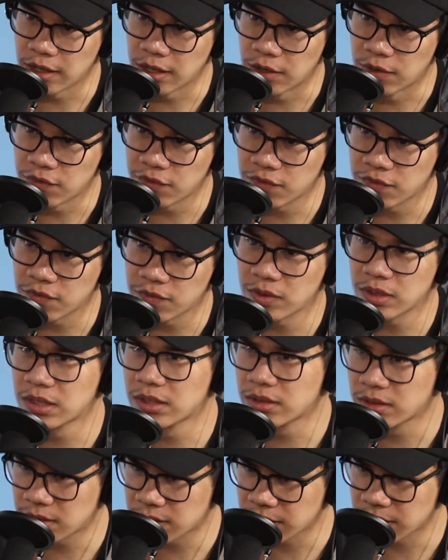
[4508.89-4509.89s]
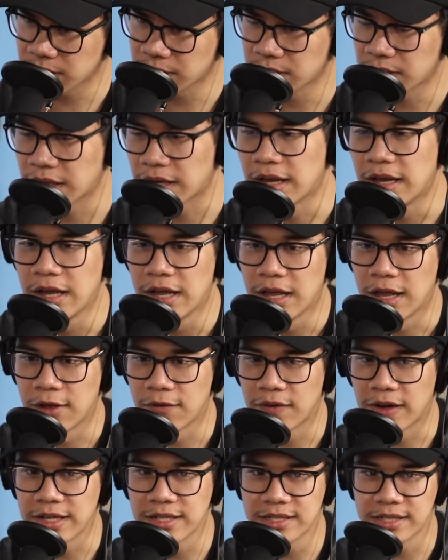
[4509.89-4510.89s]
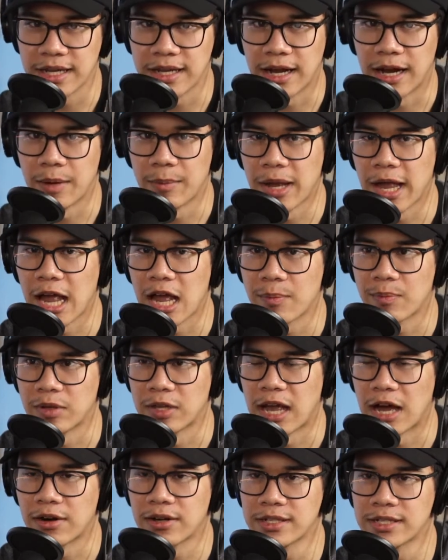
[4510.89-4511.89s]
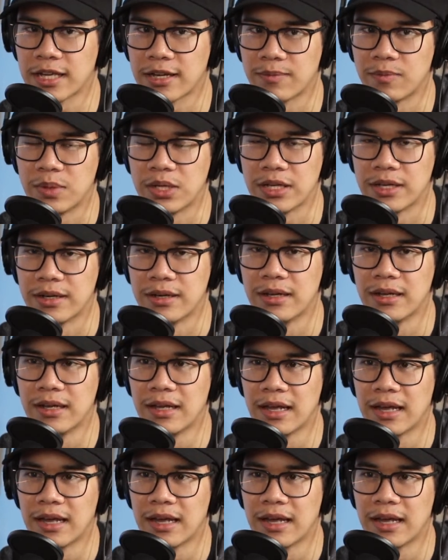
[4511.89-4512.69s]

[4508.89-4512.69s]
If I say I'm happy, how does that mean?